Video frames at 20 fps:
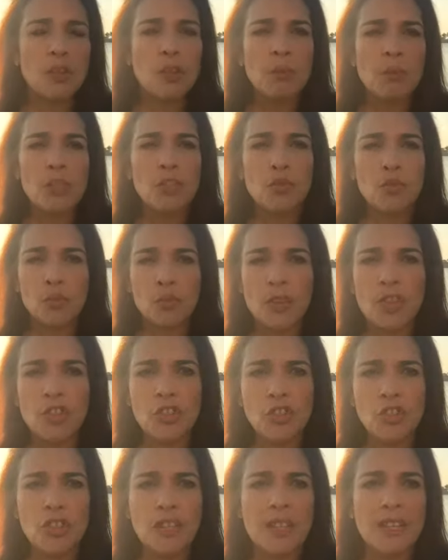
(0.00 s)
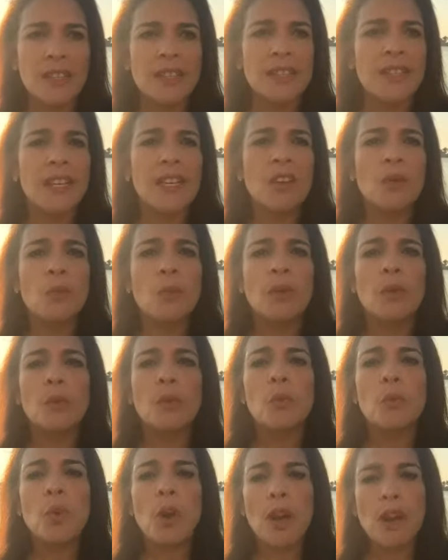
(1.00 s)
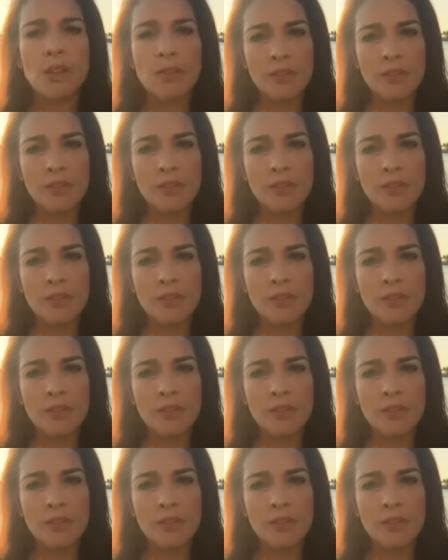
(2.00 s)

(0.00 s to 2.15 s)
much richness, we were one